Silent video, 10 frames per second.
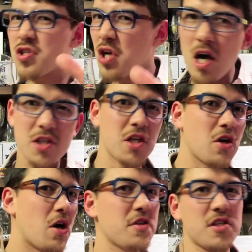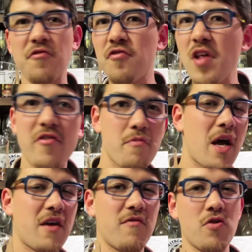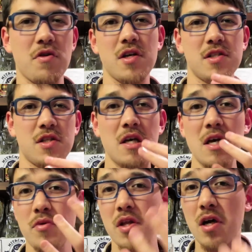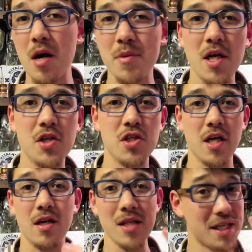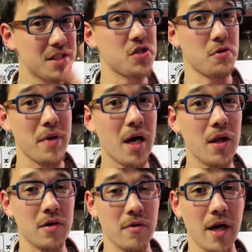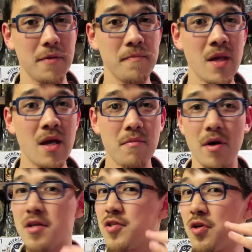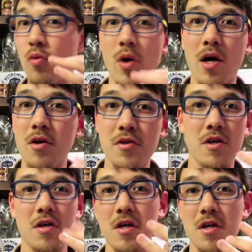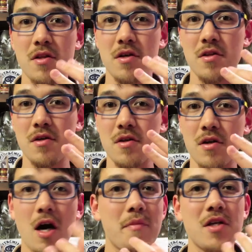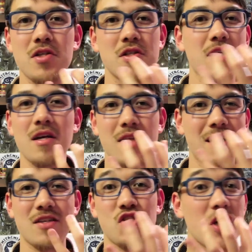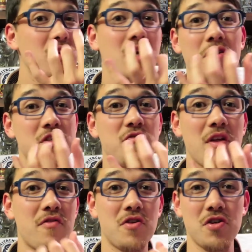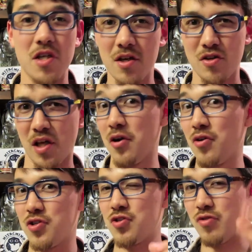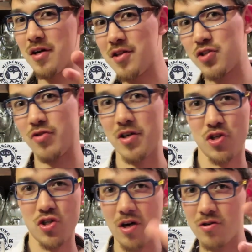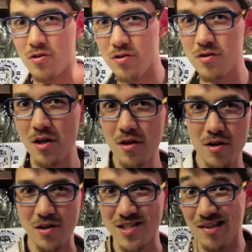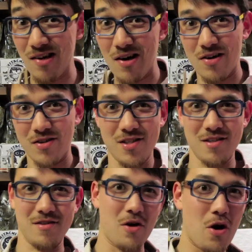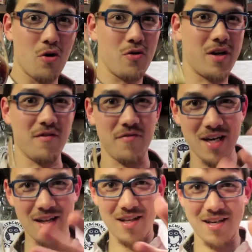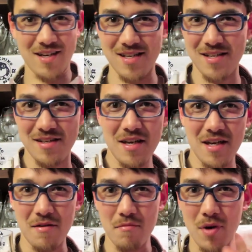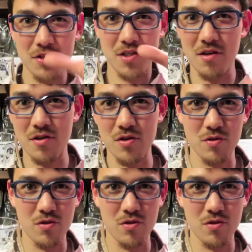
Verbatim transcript: tossing all this flavor back and forth because with the carbonation, it cleanses your palate, right? But so while the the the, the carbonation is kind of like juggling all this flavor on your tongue, he's like, oh, try this, try charcoal uh, cigars and oak and vanilla and and malty